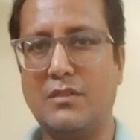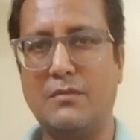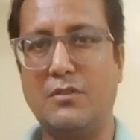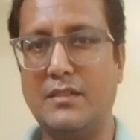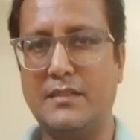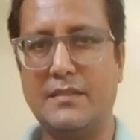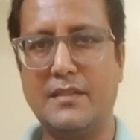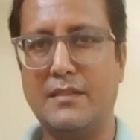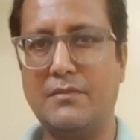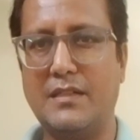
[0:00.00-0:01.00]
we have already
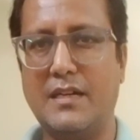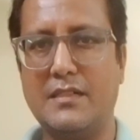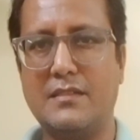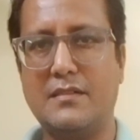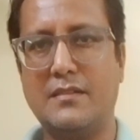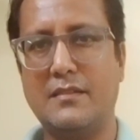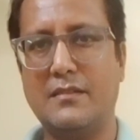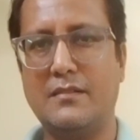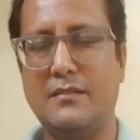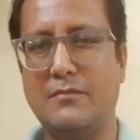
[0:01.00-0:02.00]
done even last
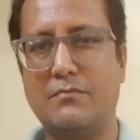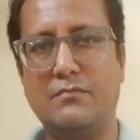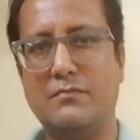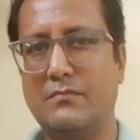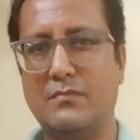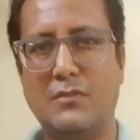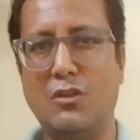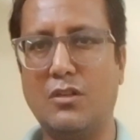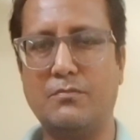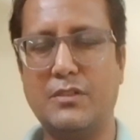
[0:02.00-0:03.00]
uh,
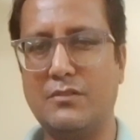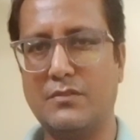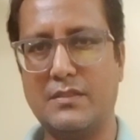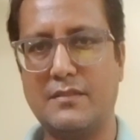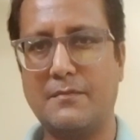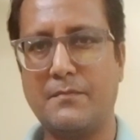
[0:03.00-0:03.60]
lot of videos.